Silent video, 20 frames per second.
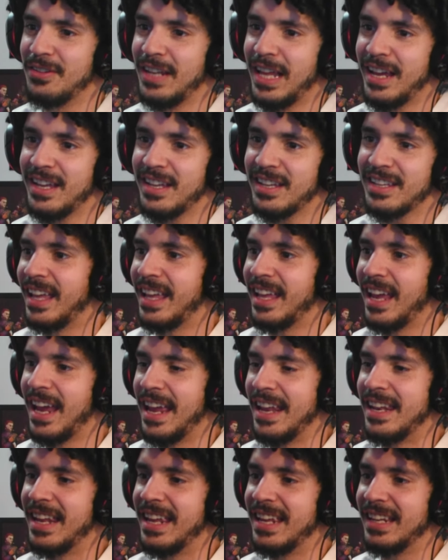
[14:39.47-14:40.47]
Like,
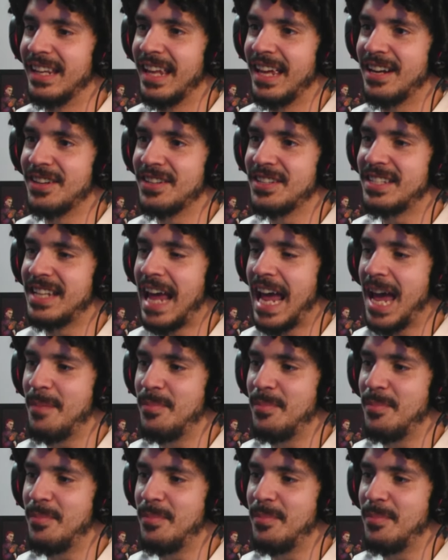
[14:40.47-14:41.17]
and then let her stab